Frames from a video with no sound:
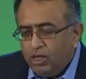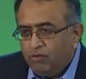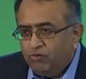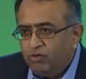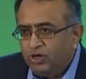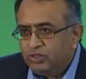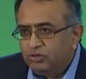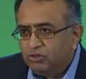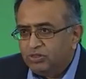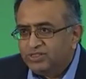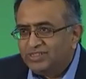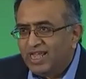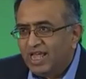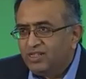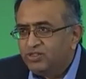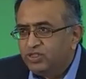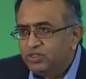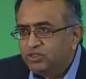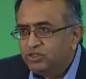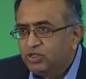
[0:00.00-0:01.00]
Virtual
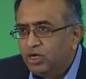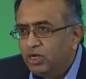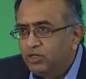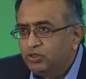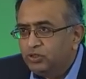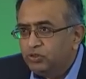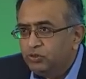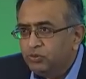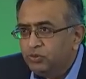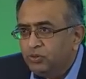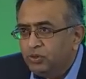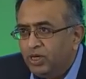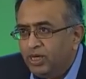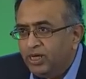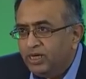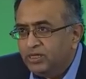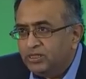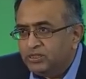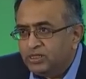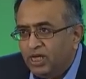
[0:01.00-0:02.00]
SAN 6.2
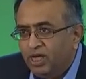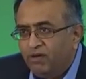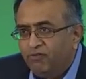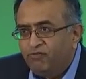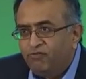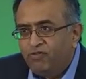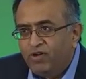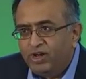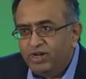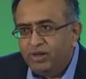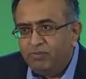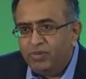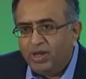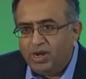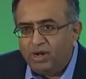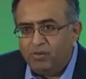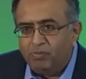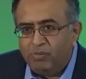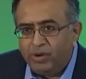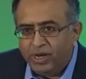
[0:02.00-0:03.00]
is a
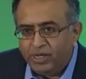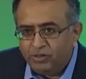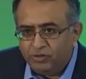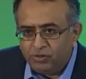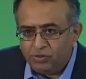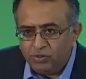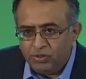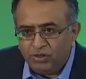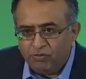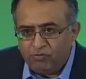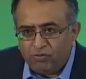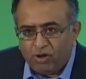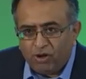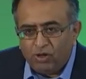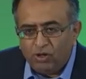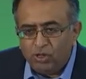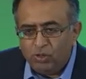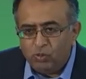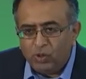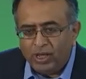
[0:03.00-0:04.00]
fundamental breakthrough in the
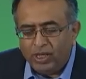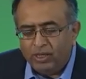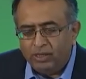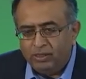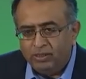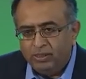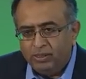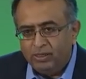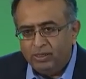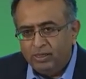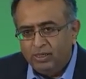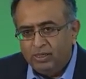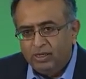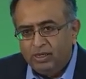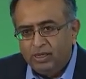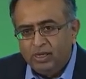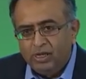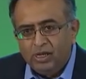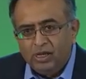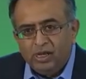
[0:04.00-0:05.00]
following way.
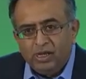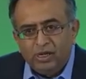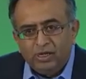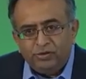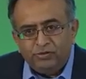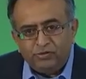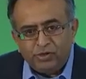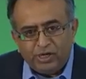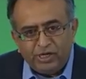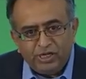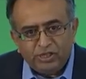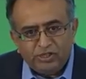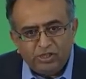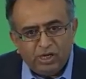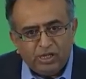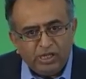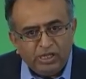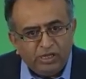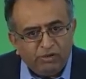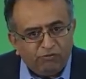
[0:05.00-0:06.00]

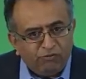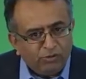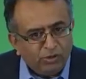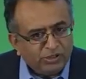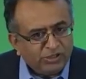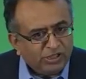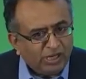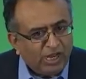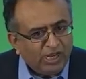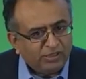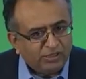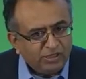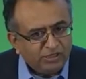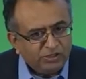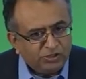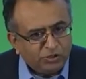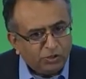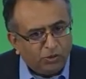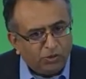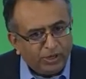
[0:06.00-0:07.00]
Traditionally, if you're selecting
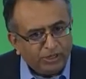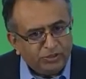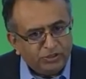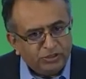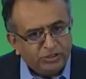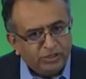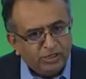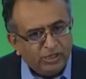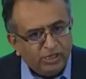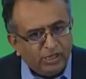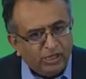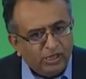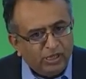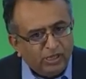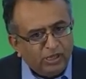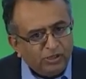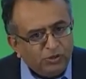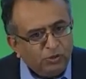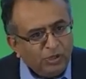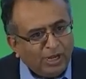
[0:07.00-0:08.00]
storage,
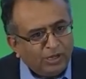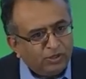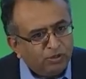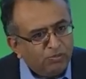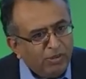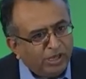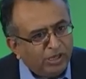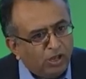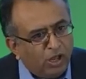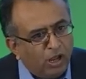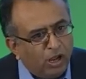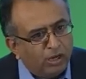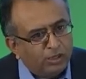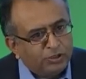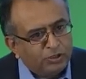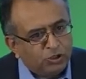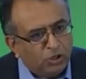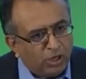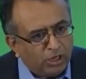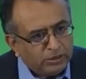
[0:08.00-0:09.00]
you had to make a
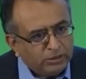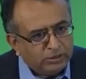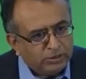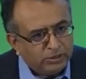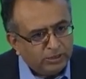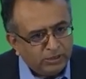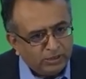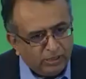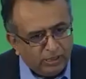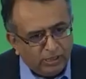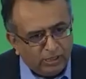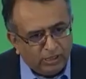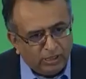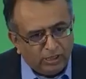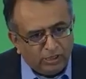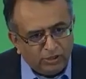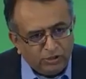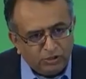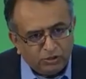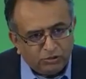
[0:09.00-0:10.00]
hard choice.
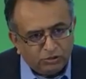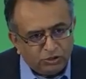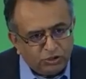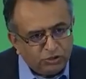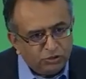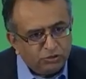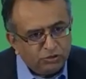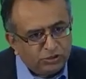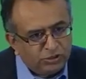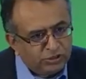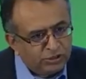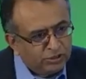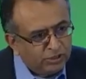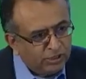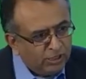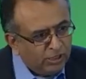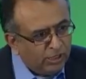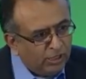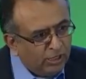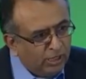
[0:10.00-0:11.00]
You could choose
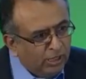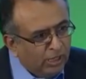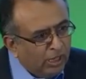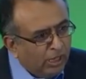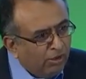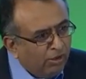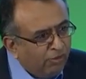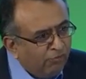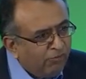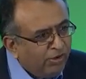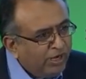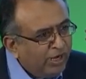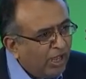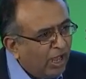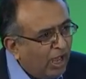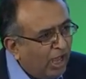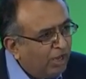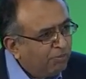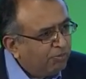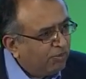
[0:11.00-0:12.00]
very
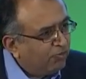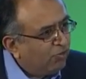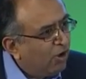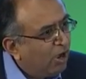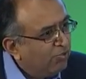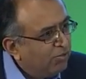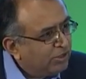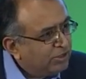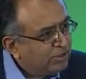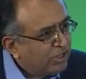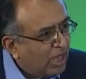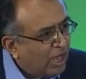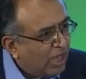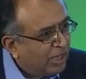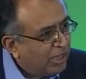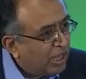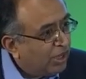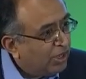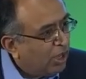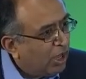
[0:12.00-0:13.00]
high performance,
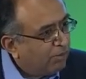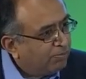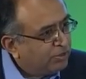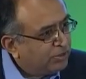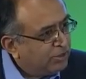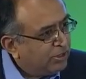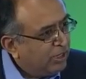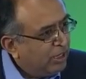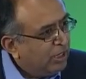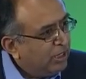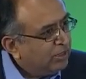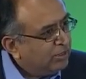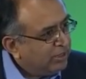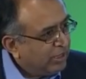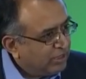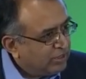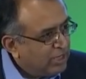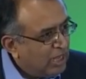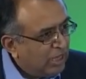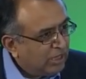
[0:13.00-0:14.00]
high IOPS
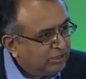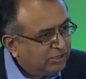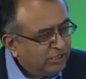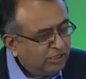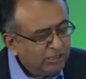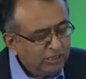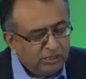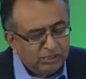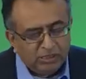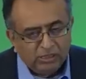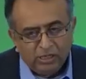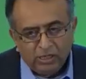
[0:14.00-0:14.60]
technology,